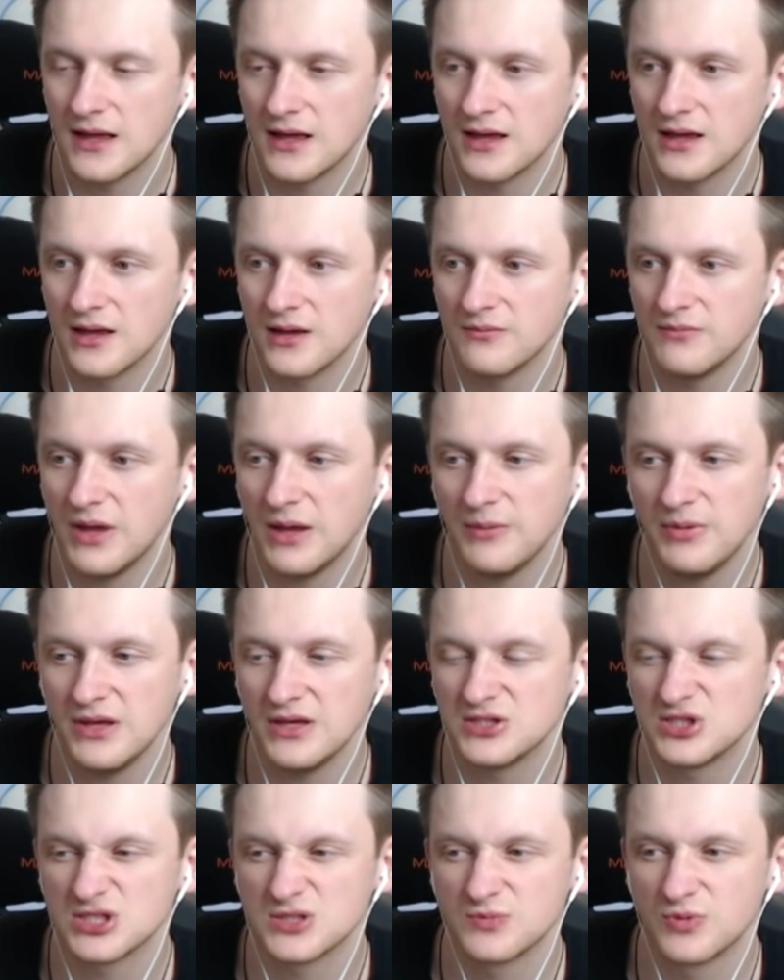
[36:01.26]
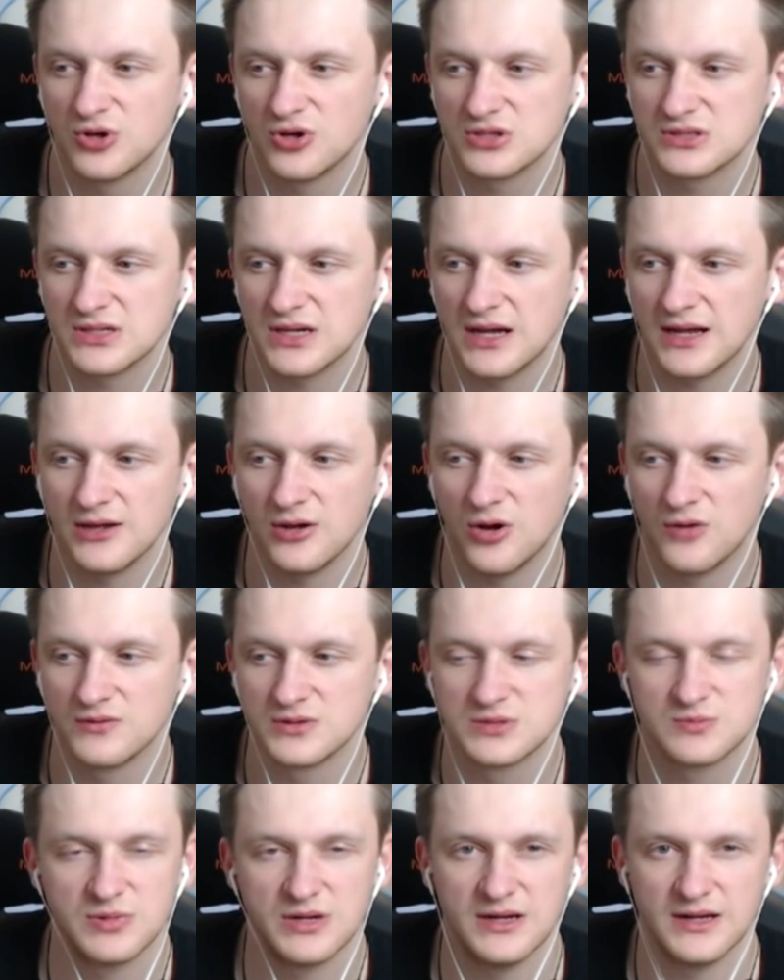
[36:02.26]
Maybe just because I always
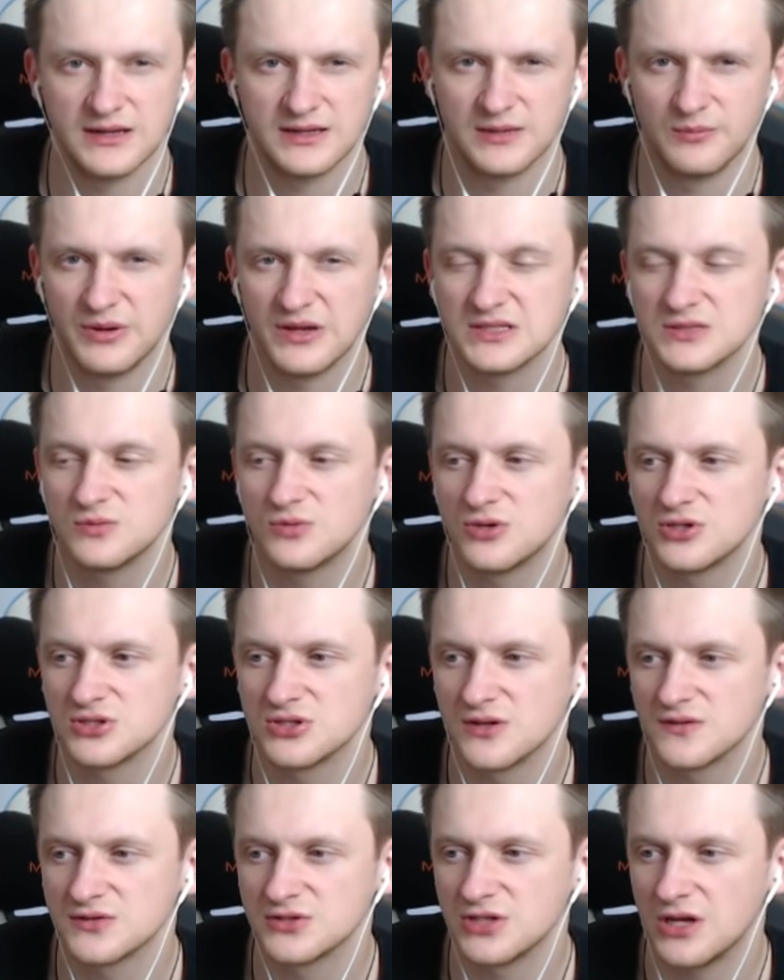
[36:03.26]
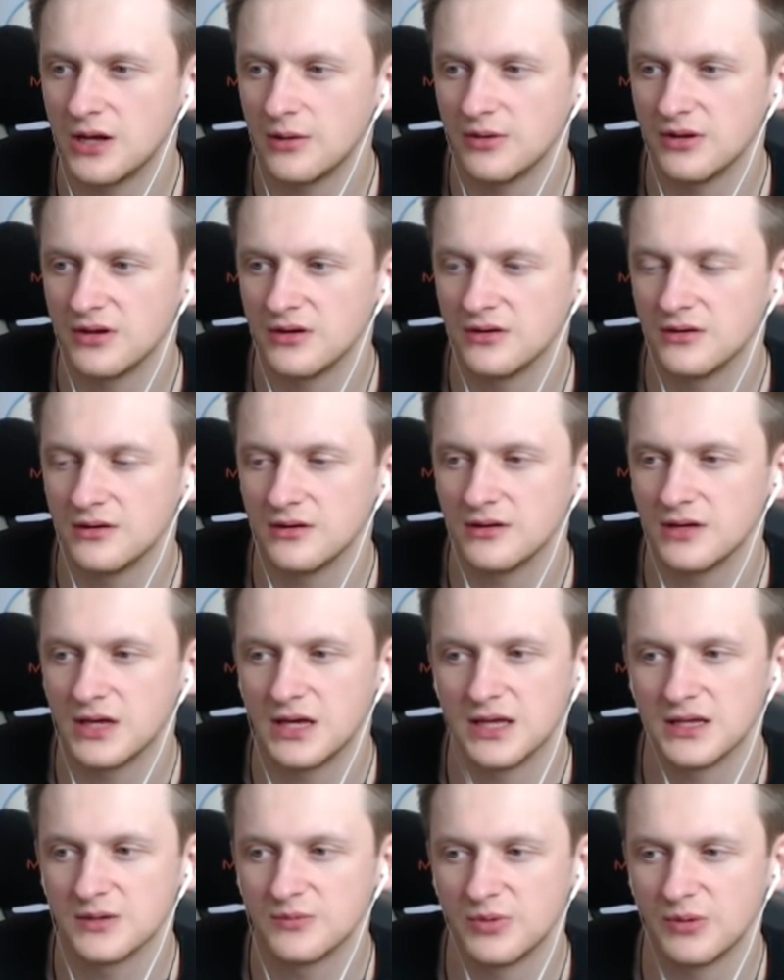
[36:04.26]
play like the best version of Shaman
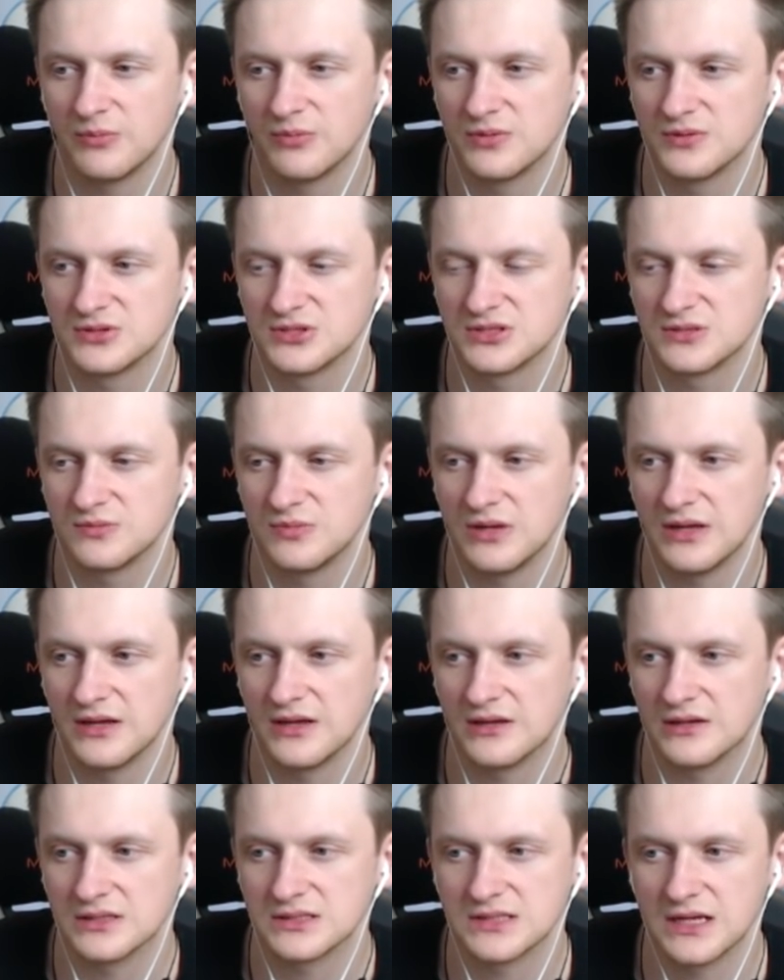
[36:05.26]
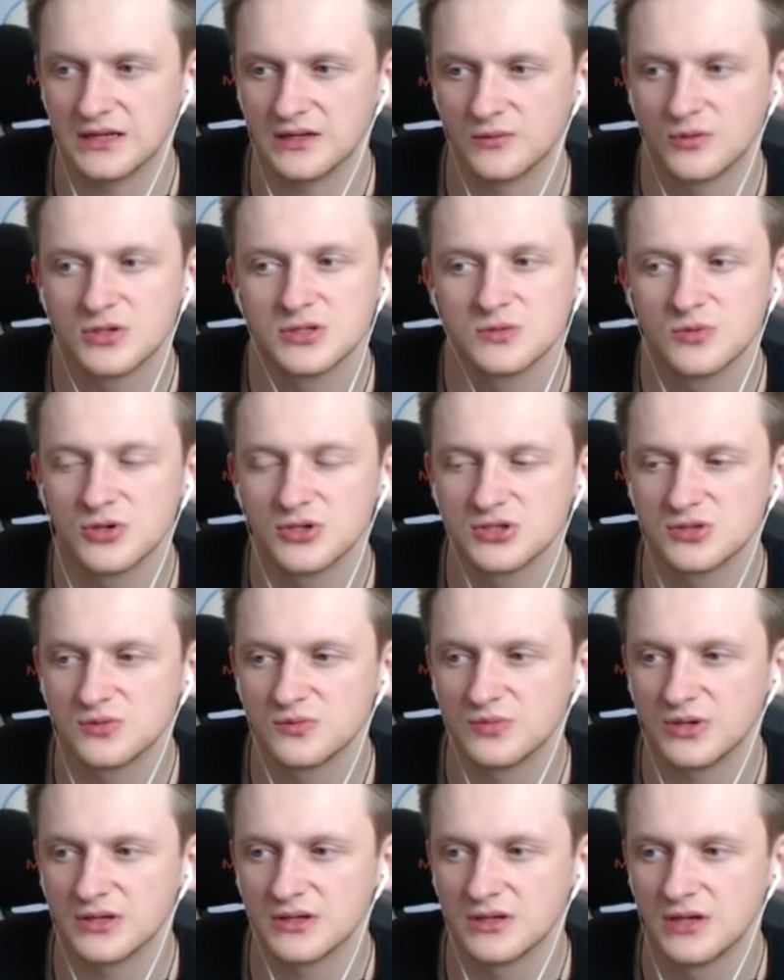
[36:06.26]
and people just play a slightly worse version,
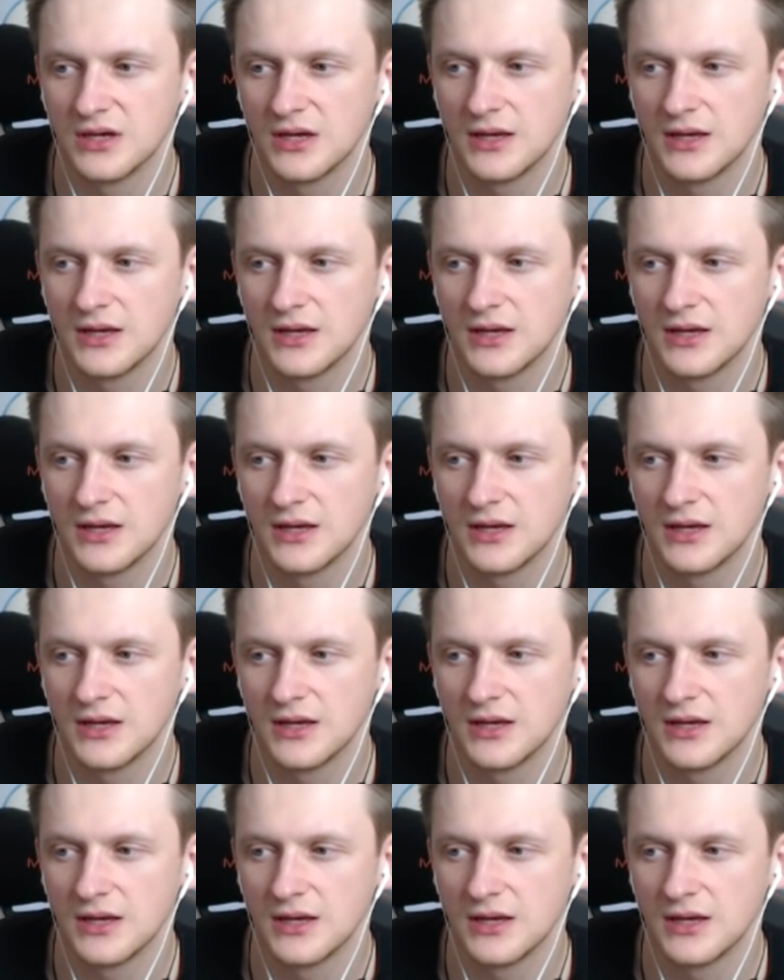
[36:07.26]
but